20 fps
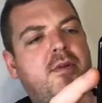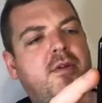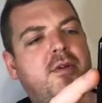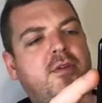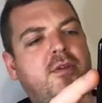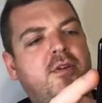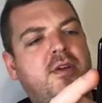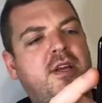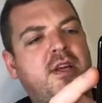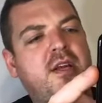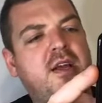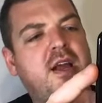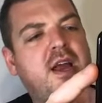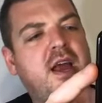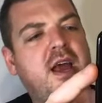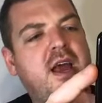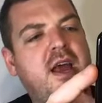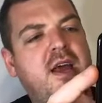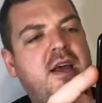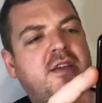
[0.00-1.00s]
Looking
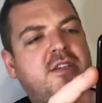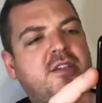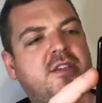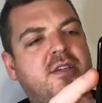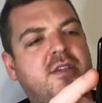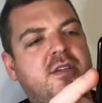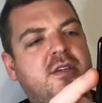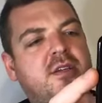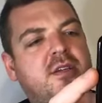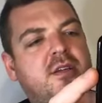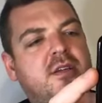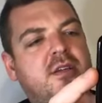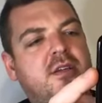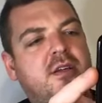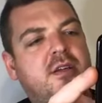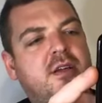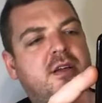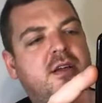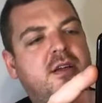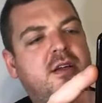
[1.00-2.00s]
at
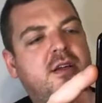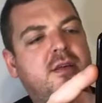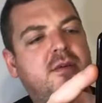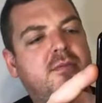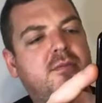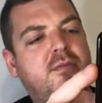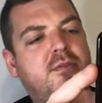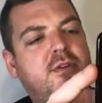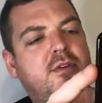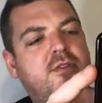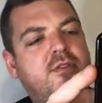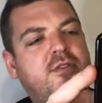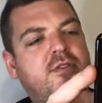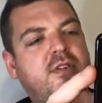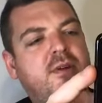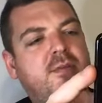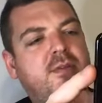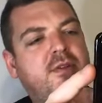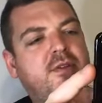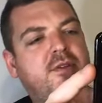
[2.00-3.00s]
what else is
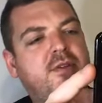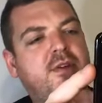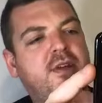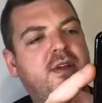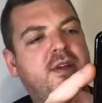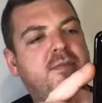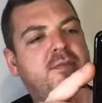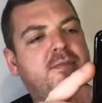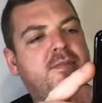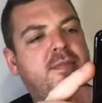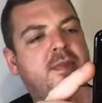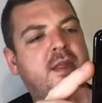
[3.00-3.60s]
coming through here.